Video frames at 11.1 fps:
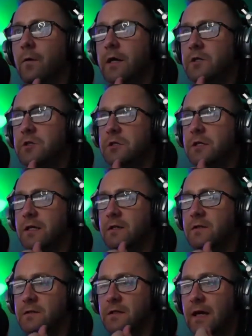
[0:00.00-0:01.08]
which
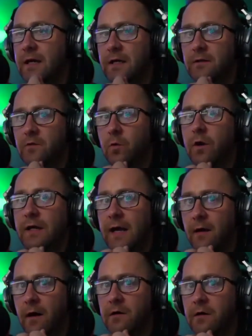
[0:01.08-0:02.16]
is a
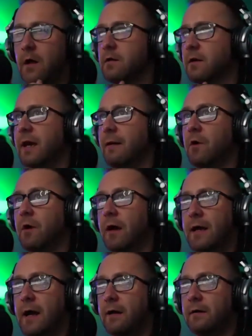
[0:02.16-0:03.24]
$2,800 camera. I
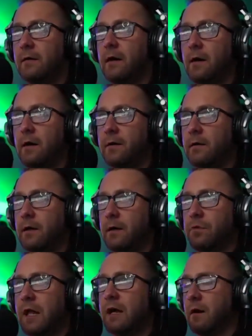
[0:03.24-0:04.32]
got it on
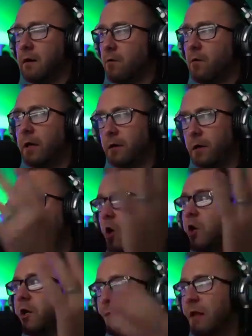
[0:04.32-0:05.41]
like an
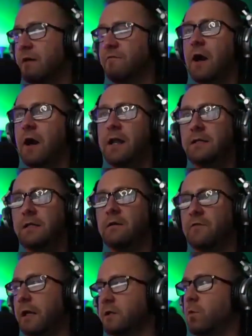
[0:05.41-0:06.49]
early Black Friday deal
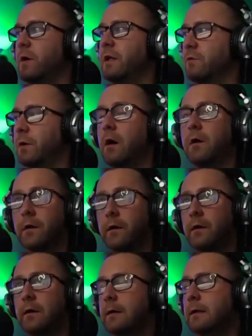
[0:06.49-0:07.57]
for like 2,300.
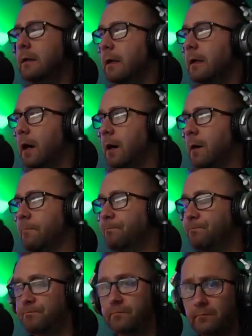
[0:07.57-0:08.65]
Um,
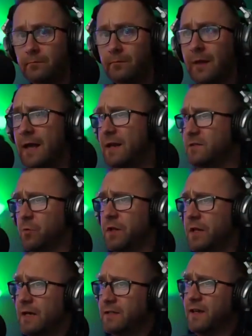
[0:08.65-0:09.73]
And it's a
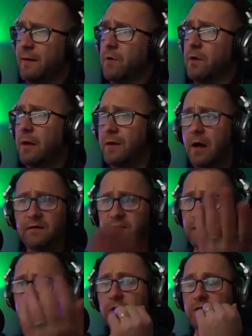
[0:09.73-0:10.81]
really nice camera. I mean,
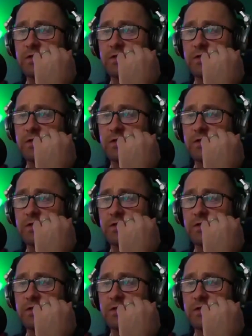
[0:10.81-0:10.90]
obviously you can